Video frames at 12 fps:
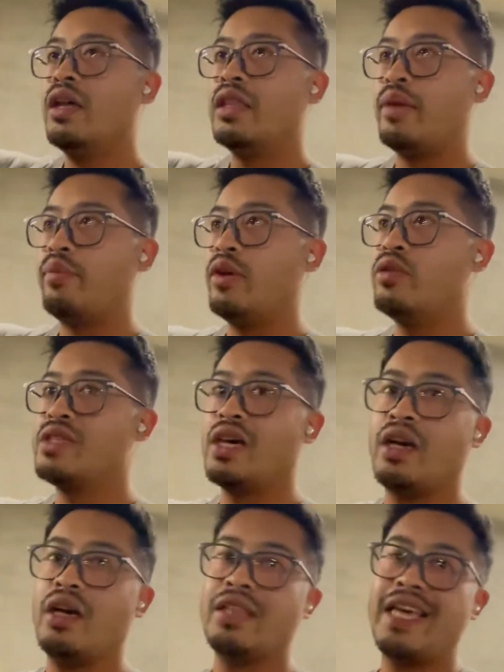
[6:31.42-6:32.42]
It was
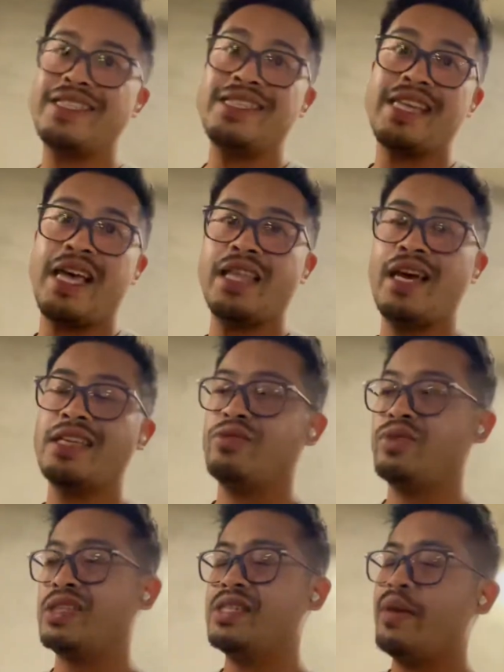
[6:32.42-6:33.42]
a Lexus LS
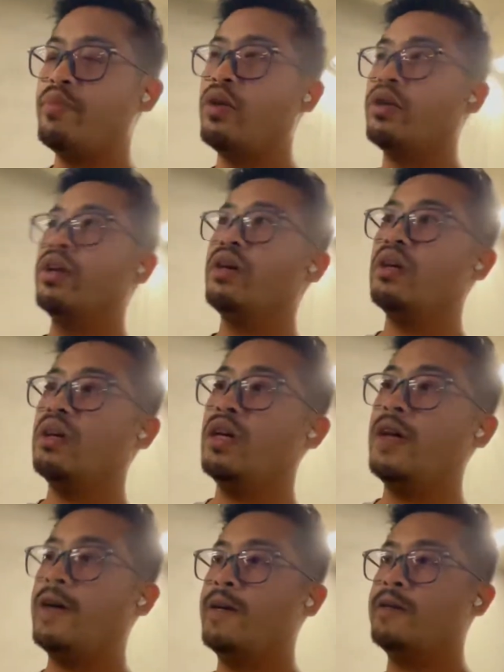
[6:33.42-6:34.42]
with the same motor.
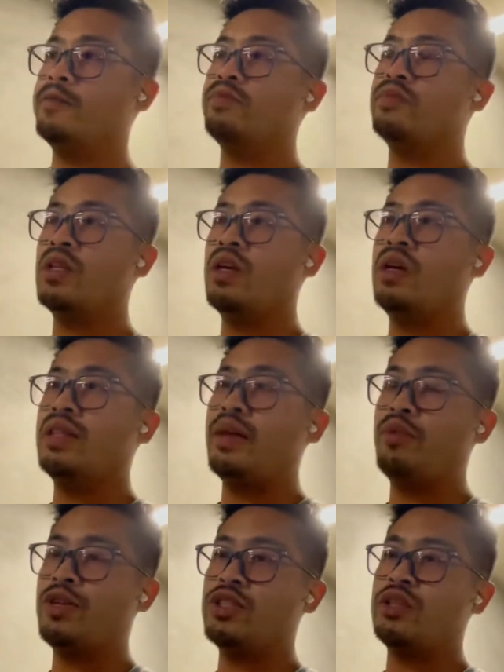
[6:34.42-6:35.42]
They
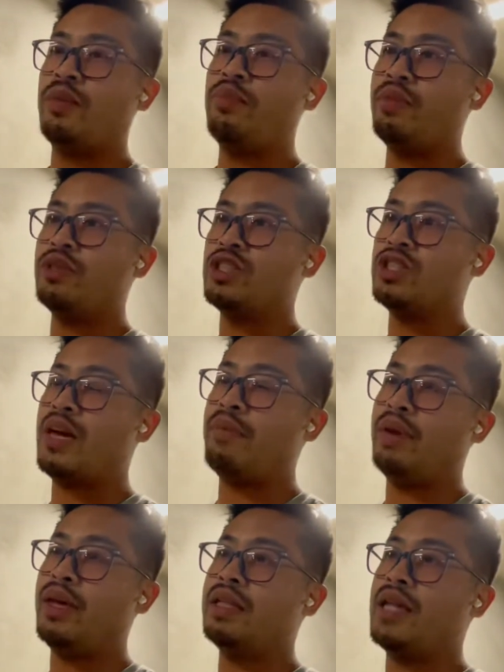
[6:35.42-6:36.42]
put a bunch of
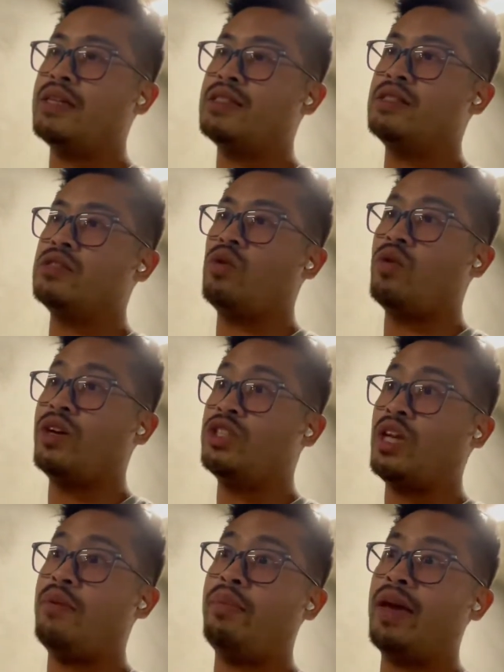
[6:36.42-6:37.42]
champagne glasses, or a
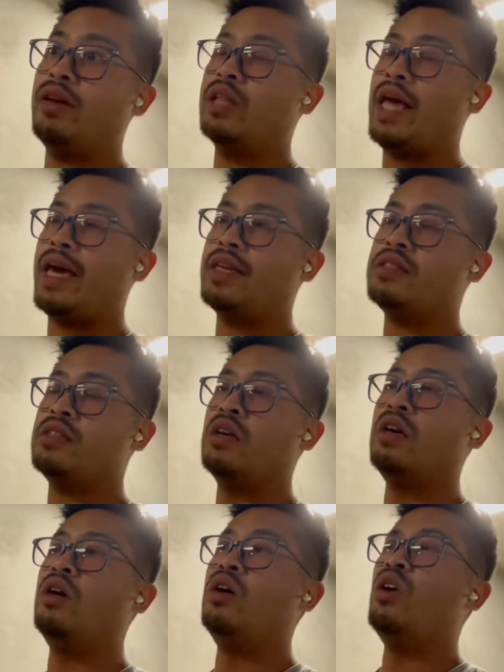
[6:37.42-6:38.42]
champagne glass,
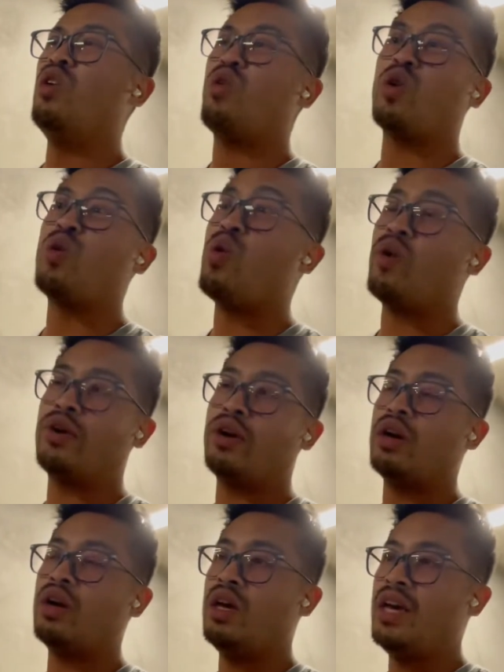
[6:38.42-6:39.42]
or a quarter,
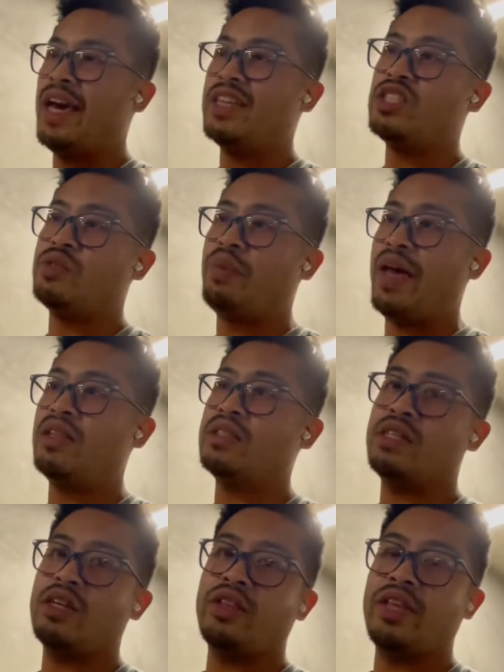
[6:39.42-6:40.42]
and just balanced
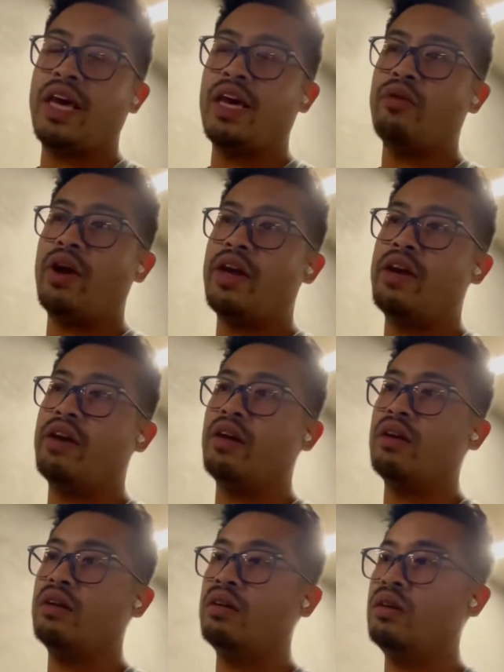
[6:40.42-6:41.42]
it on the head right here.
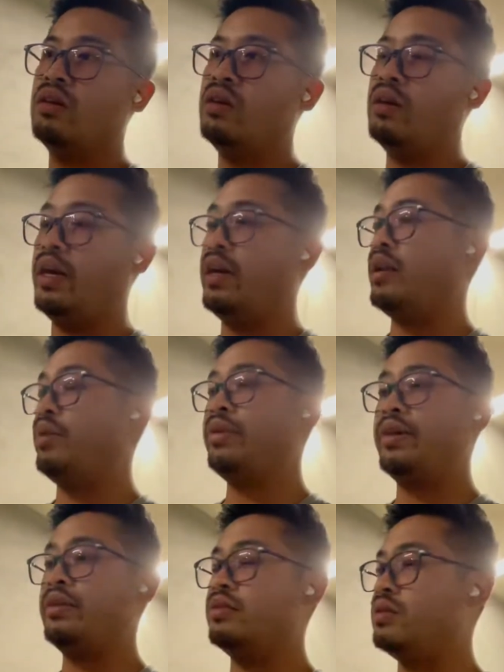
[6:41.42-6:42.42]
And I
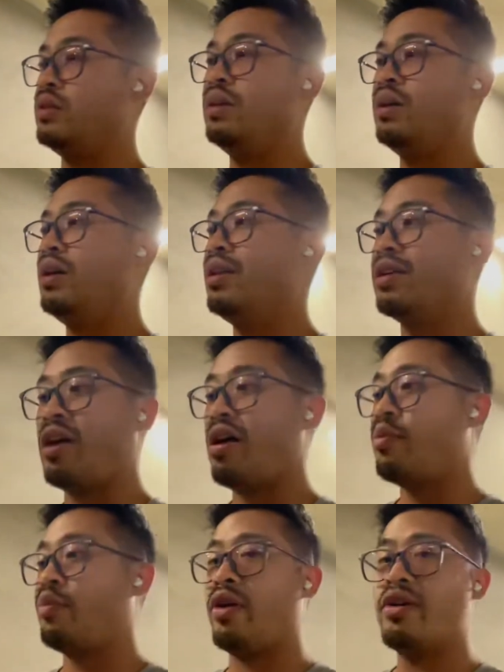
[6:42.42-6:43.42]
mean, car
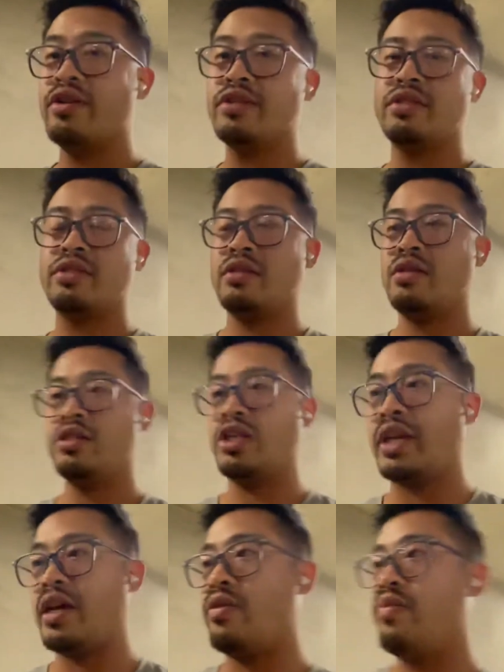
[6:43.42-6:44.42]
purrs. Check
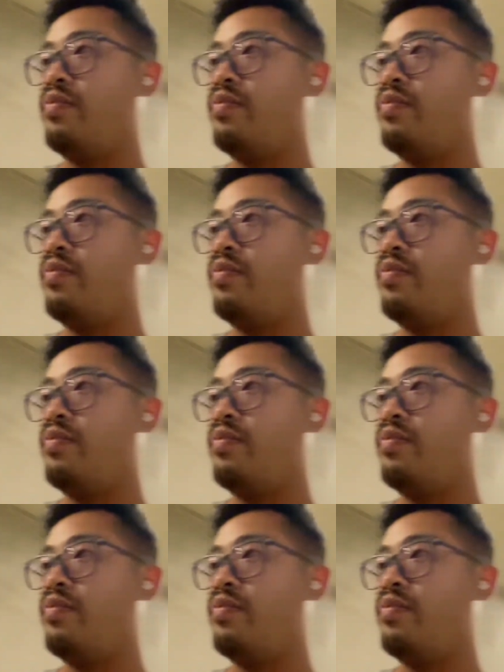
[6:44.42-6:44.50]
it out.